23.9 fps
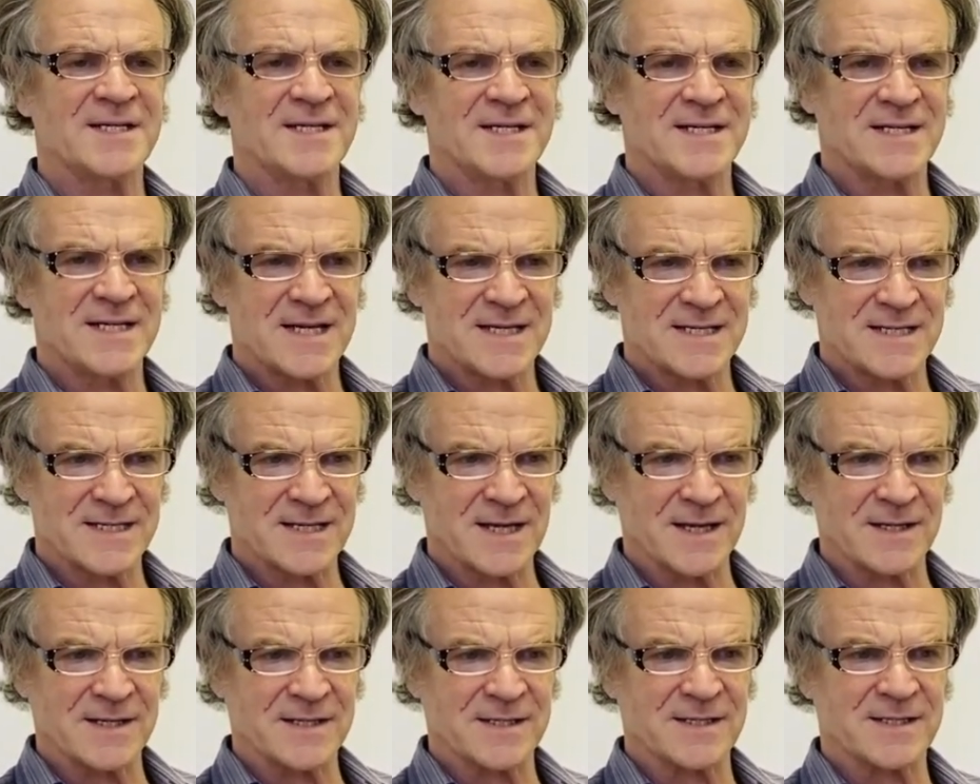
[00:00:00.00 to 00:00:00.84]

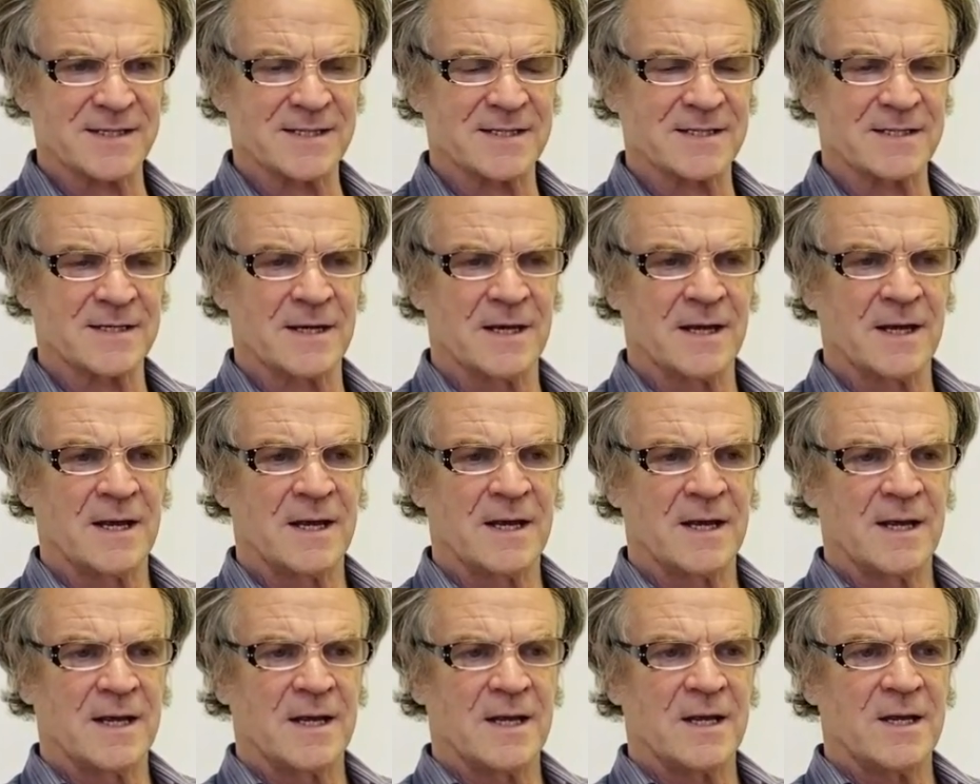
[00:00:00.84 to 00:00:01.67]
assistance,
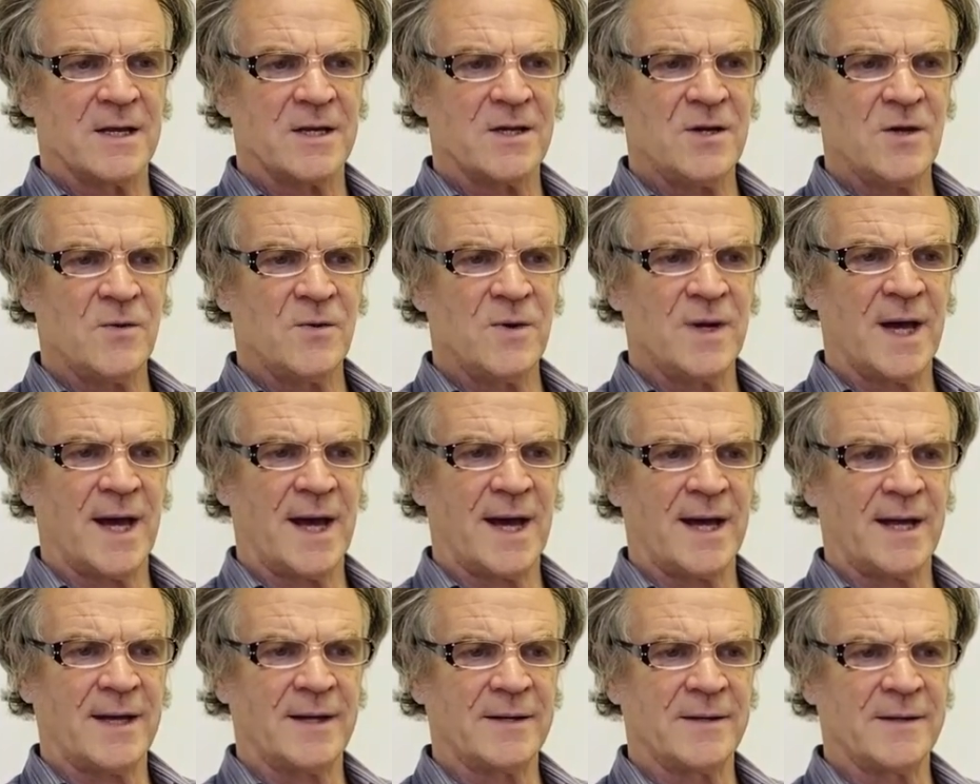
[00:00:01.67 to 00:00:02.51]
you
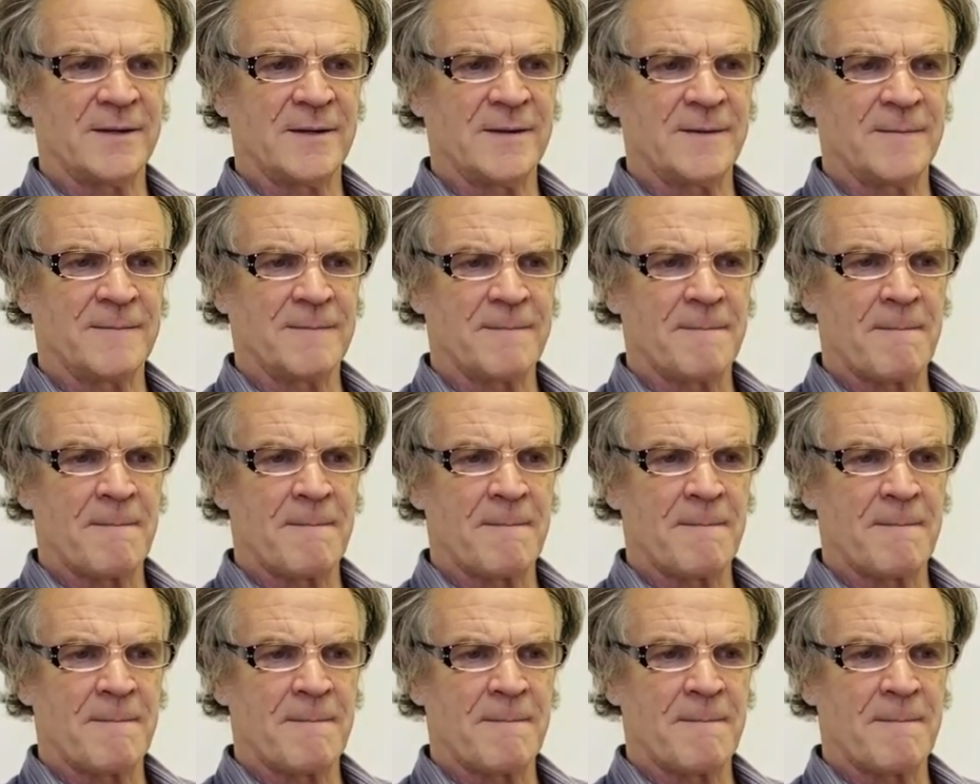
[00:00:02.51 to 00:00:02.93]
can